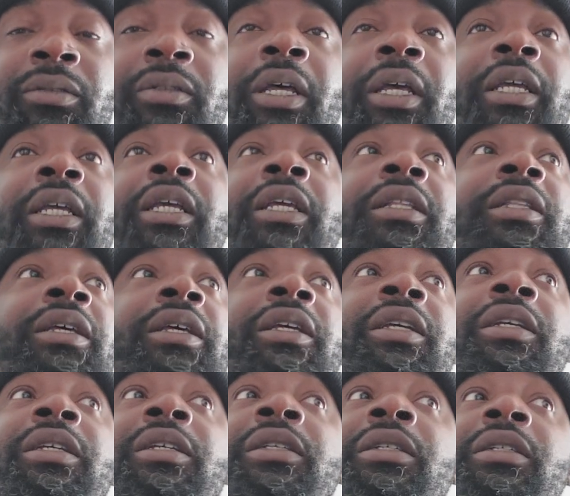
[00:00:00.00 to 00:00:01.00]
Like, either
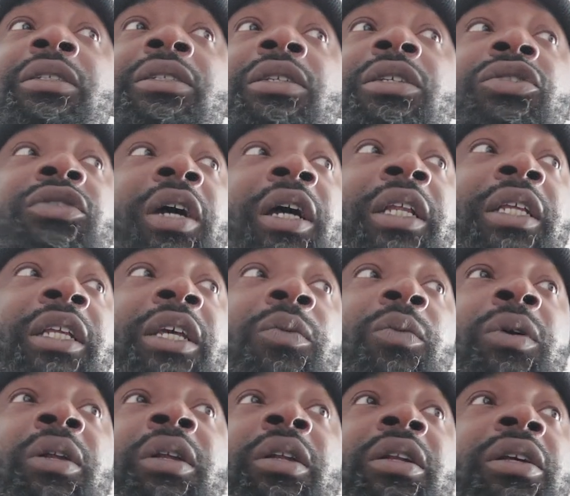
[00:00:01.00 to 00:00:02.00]
he trying to get
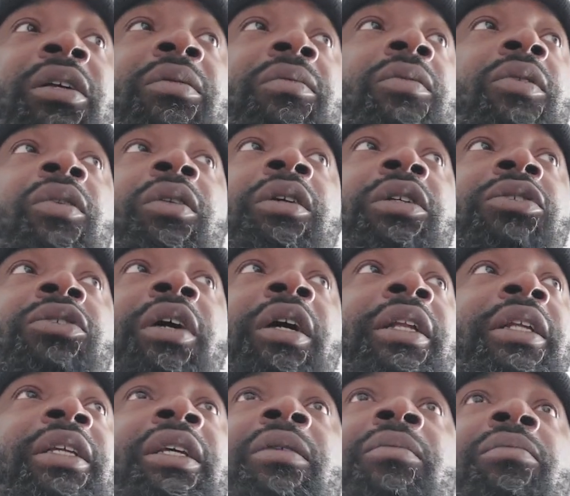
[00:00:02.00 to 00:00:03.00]
one of them, or he
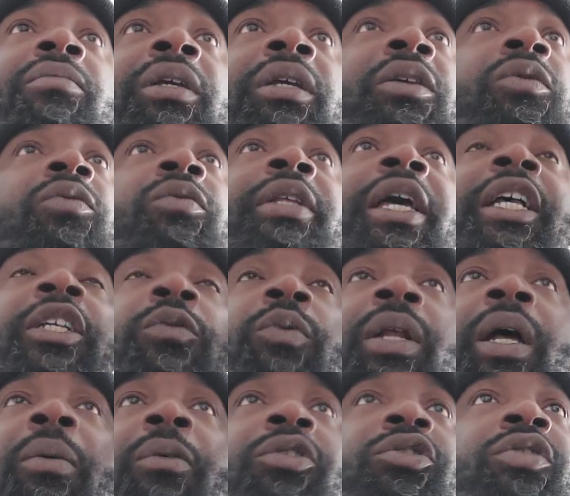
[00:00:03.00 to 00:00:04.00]
trying to get me. That's
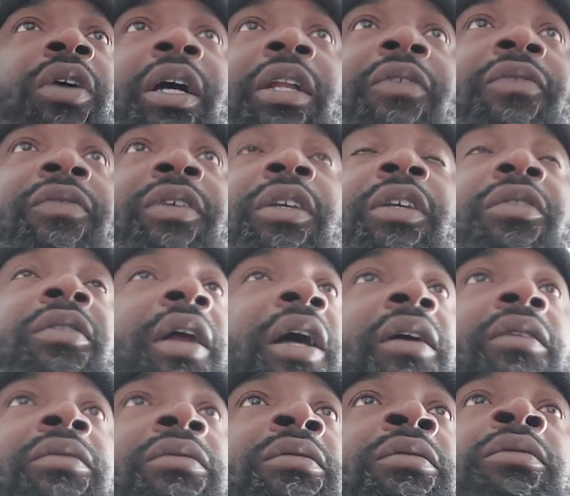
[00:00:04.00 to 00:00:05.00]
what I was trying to figure
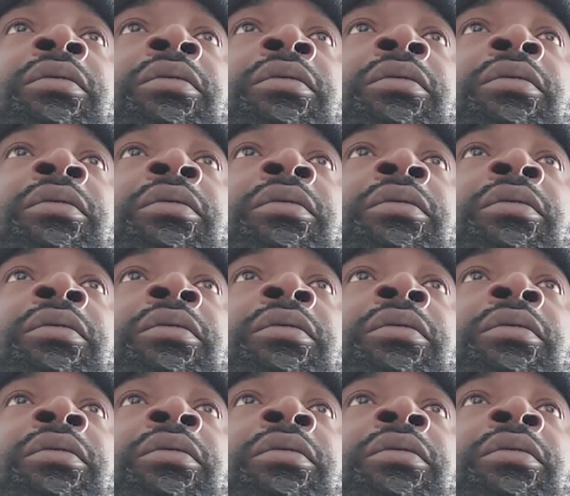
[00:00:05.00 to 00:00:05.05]
out.